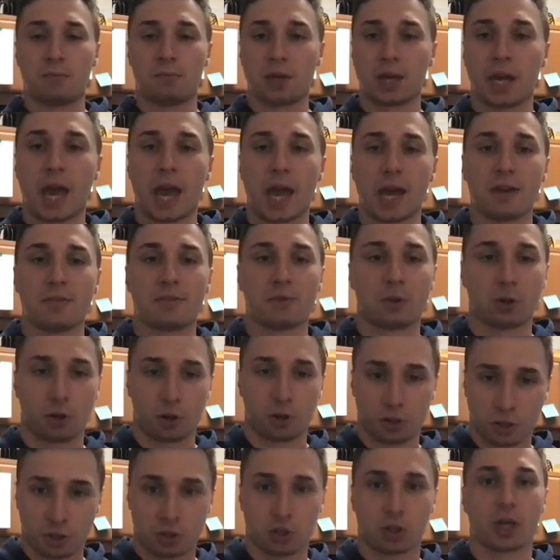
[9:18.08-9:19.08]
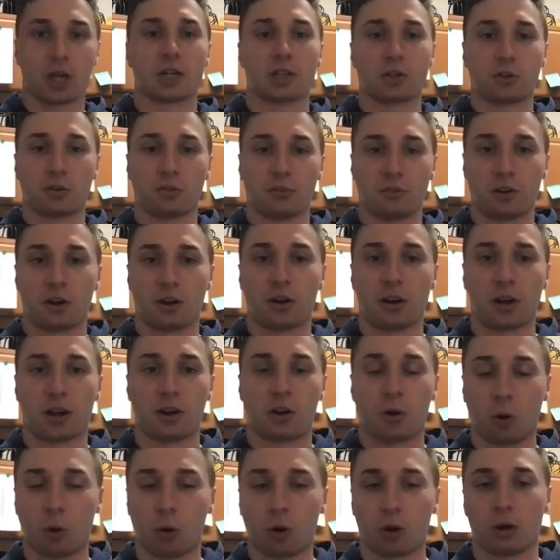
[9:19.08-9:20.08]
behavior to like your very
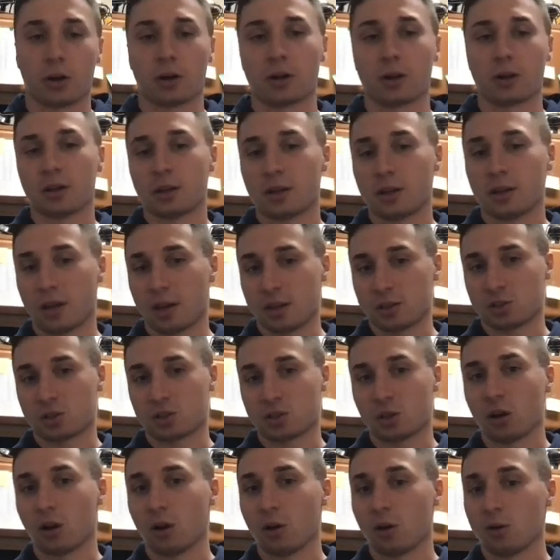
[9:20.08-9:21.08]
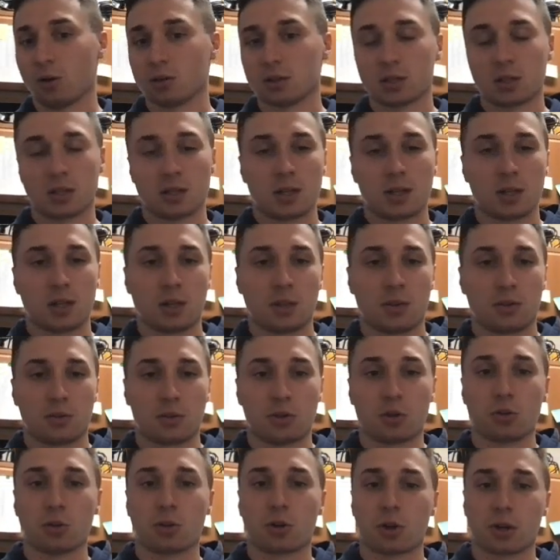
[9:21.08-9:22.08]
core. And so
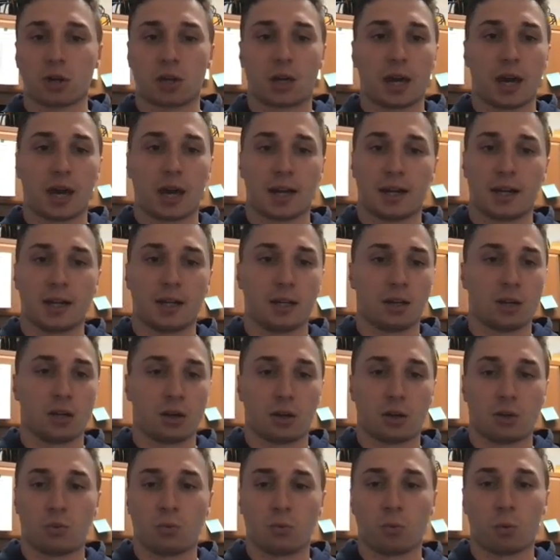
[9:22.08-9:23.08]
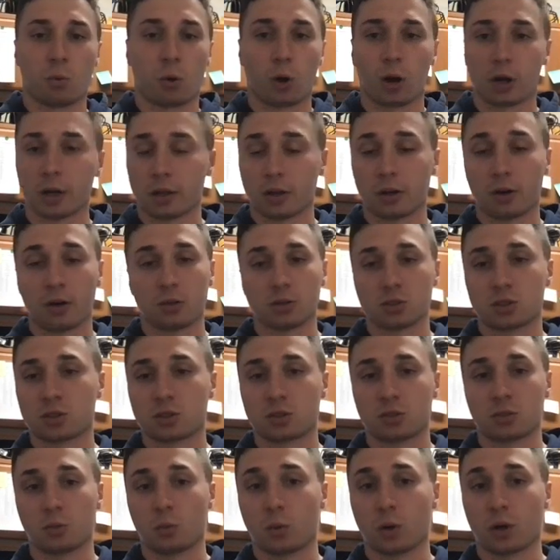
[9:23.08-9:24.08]
you could get into one of those
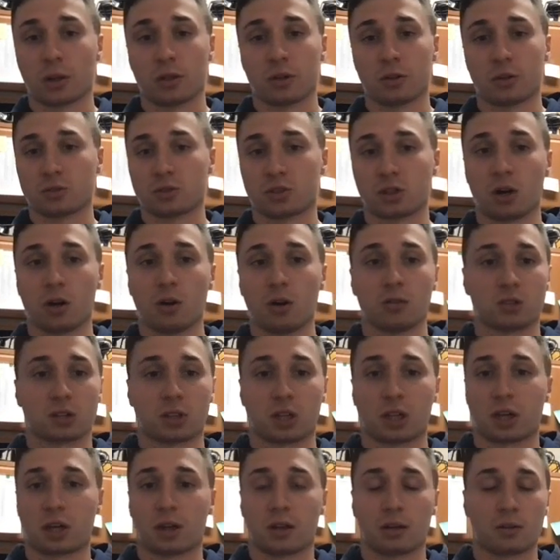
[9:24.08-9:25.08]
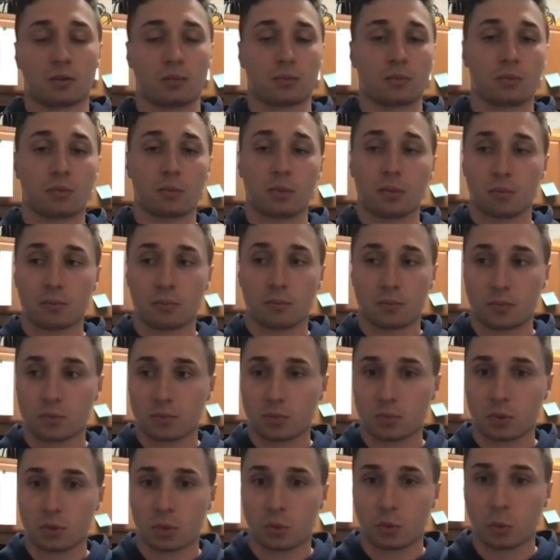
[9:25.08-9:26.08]
zones, like
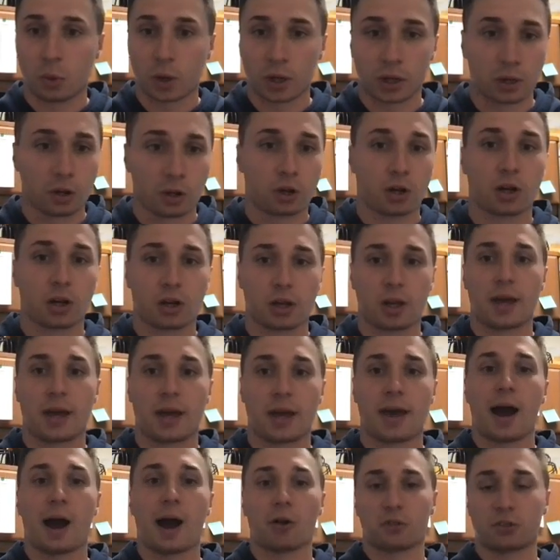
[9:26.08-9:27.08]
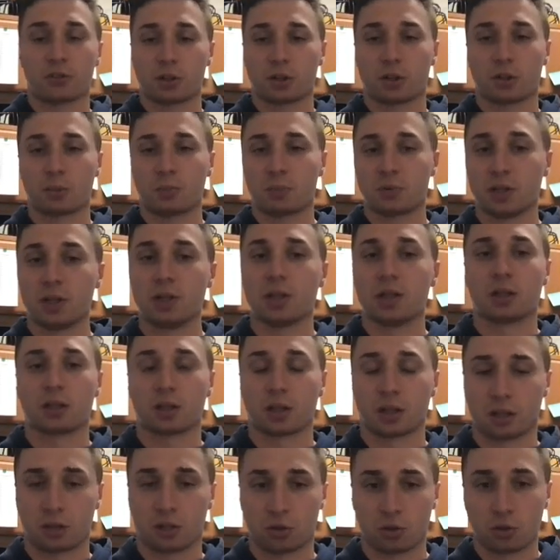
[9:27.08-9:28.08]
when you're out there competing,
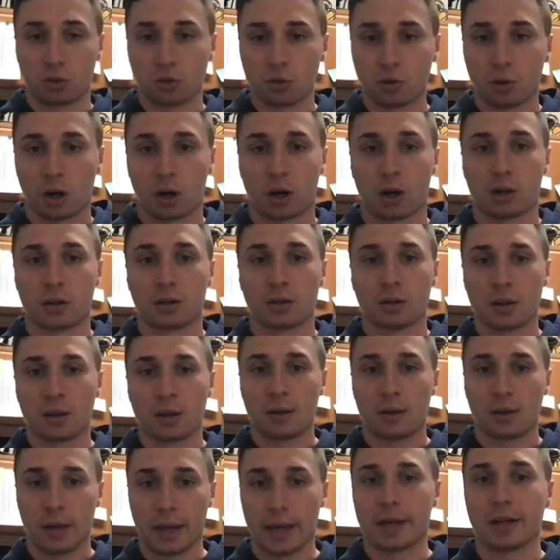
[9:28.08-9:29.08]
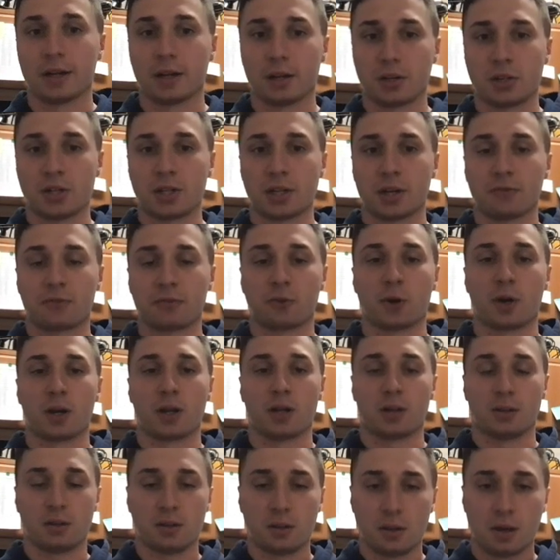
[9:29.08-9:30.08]
like you are in a
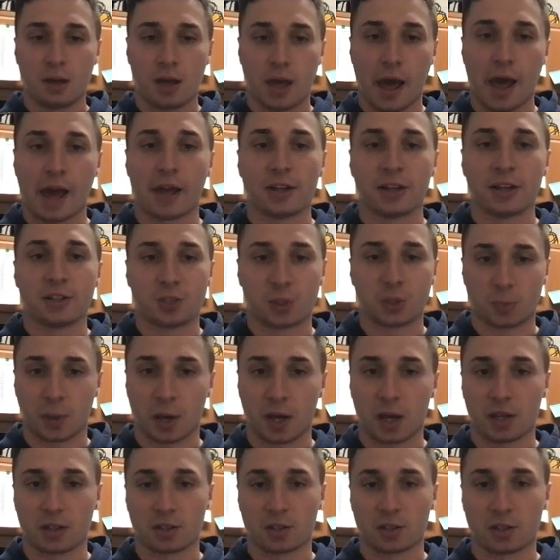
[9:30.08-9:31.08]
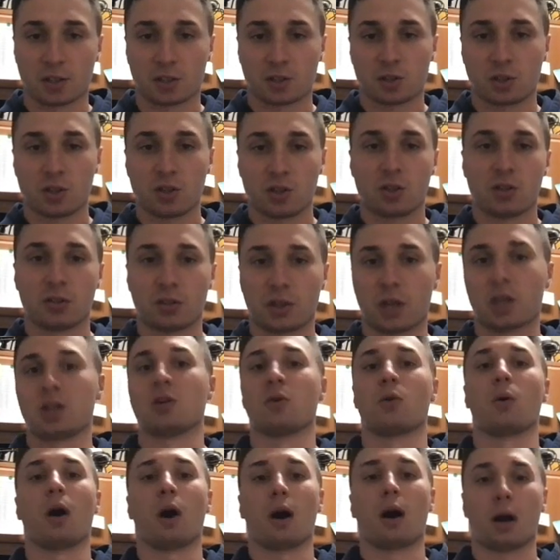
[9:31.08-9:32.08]
different headspace than
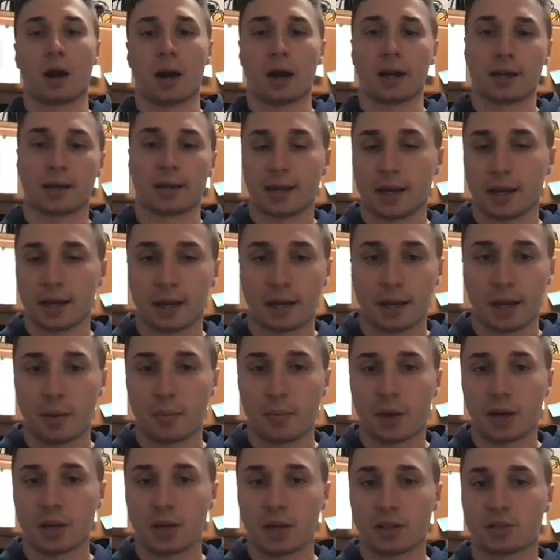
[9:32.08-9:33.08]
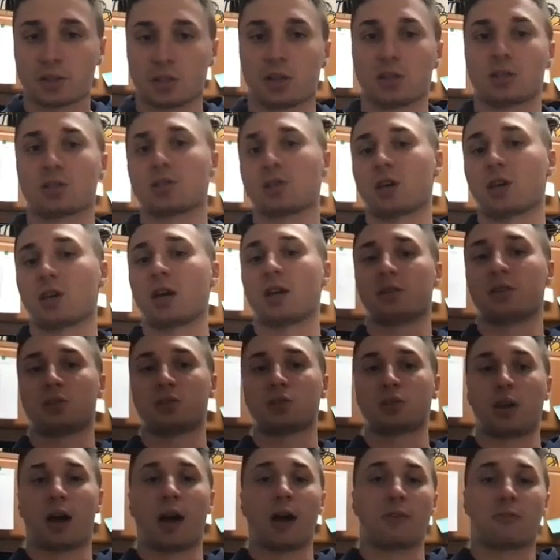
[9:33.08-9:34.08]
you are on a day-to-day basis. And
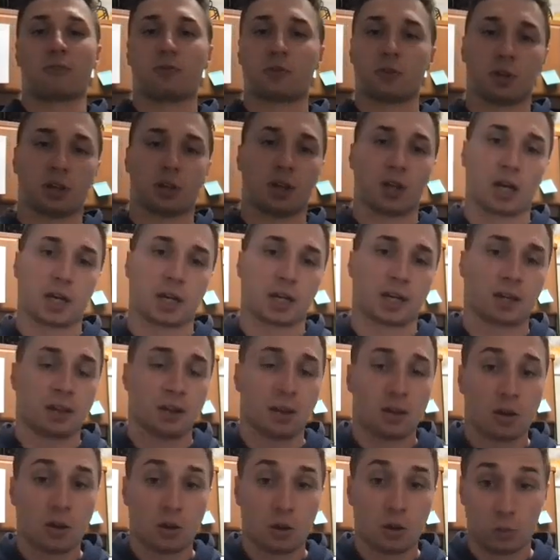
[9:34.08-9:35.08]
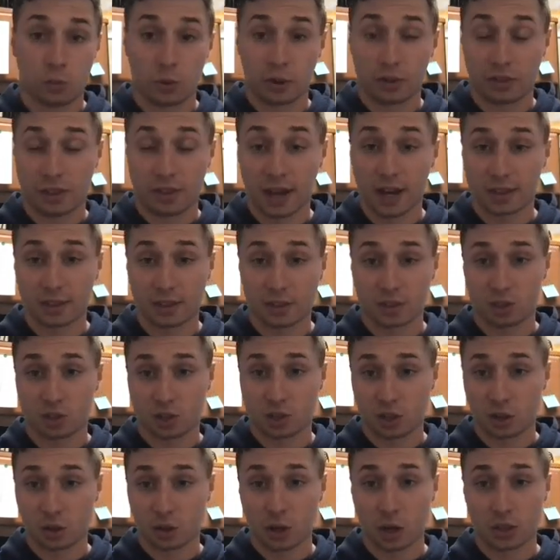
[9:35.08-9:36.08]
I feel like with that, the
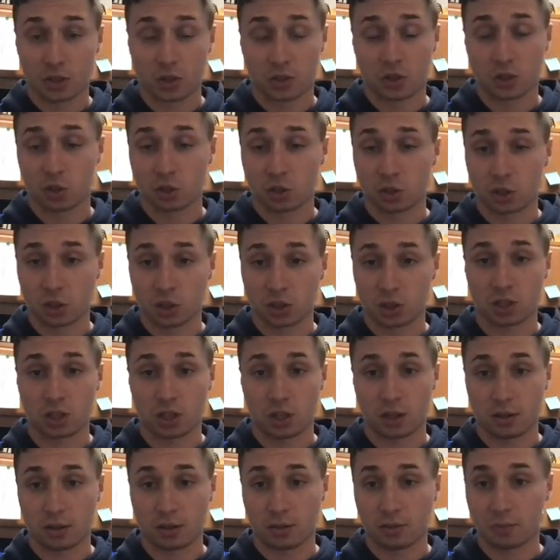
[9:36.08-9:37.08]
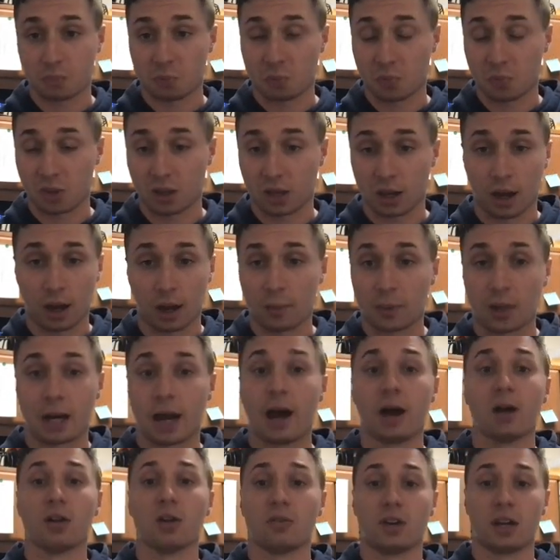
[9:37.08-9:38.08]
steroids could just, I mean,
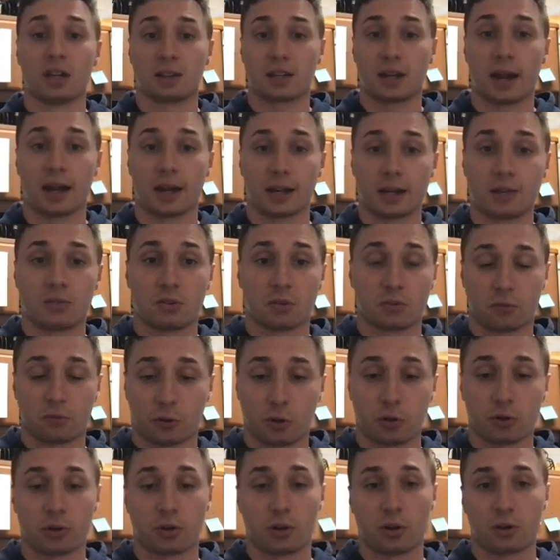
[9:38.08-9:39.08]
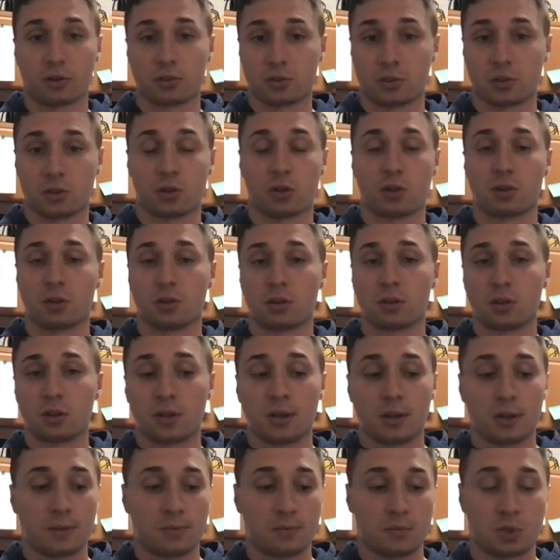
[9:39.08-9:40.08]
elevate that even further to
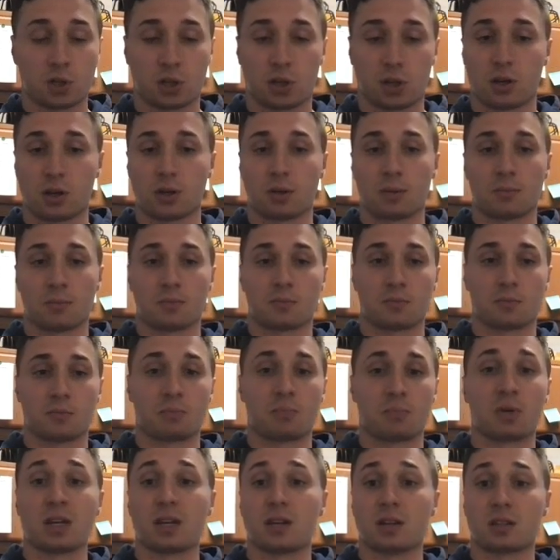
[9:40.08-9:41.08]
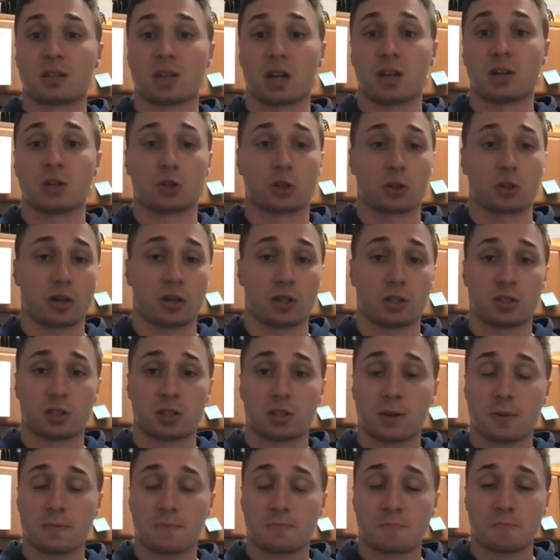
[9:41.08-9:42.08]
being dangerous,
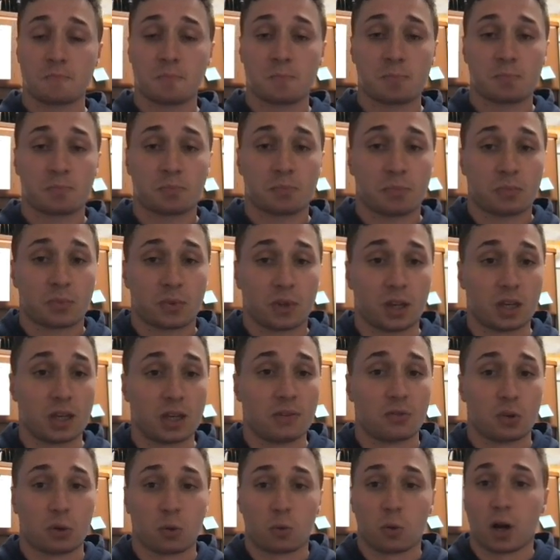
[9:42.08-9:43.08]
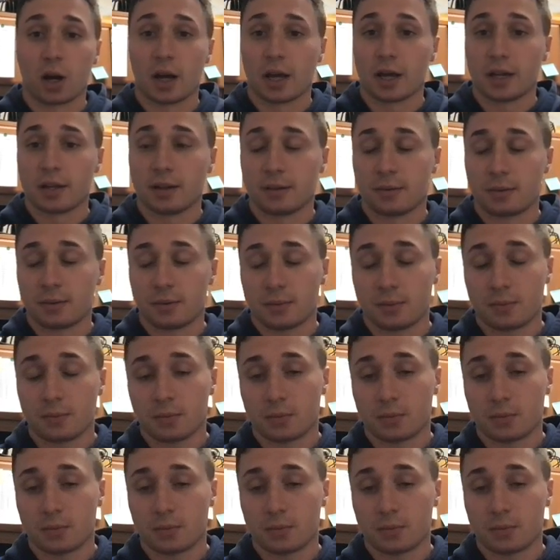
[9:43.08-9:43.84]
even when,